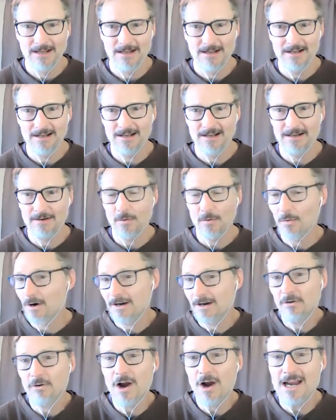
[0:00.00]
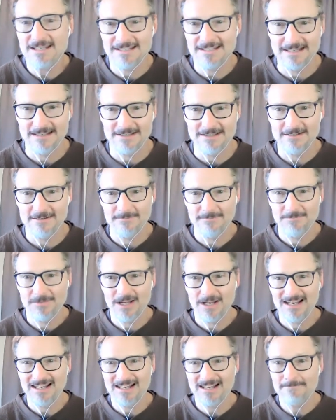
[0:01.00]
or a crisis,
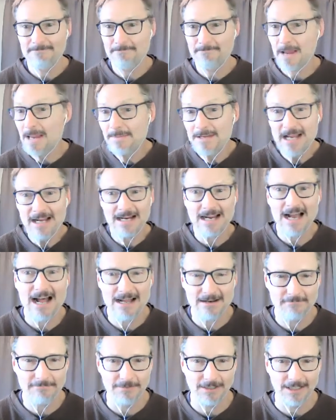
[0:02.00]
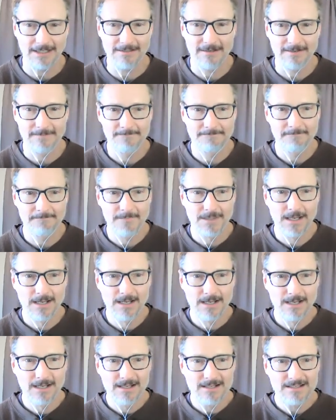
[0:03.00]
maybe a conflict,
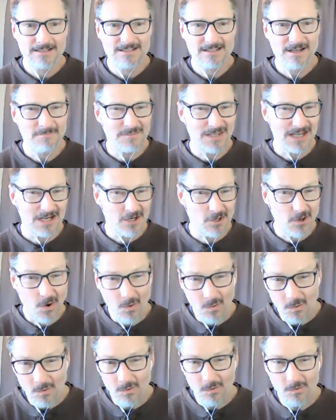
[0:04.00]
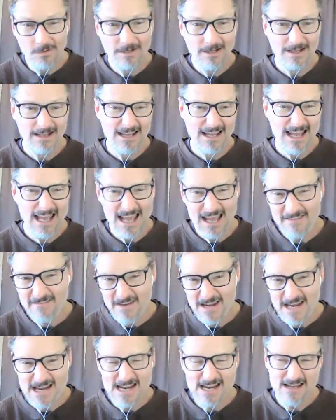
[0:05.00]
something cold,
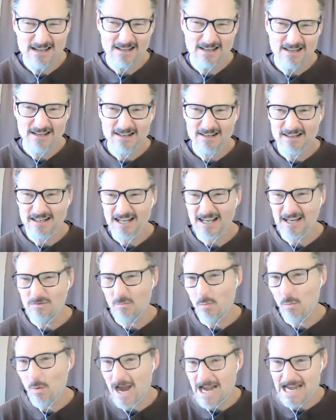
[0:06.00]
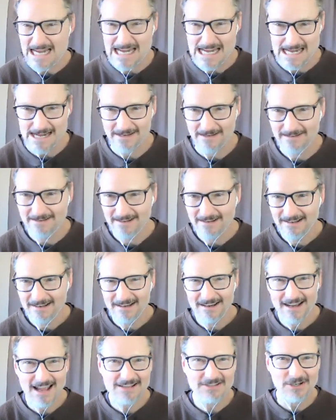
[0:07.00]
heavy, and weighty.
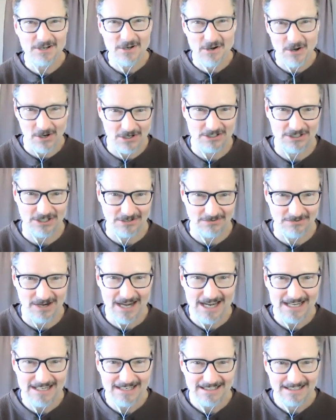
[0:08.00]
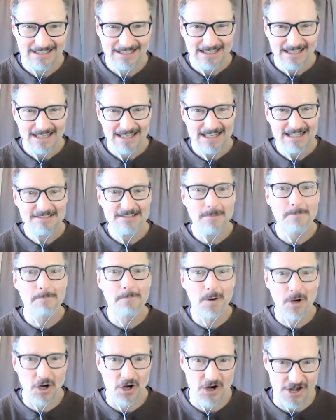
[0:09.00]
It has inertia, right? It's a
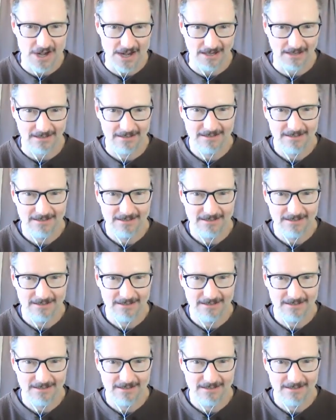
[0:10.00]
burden,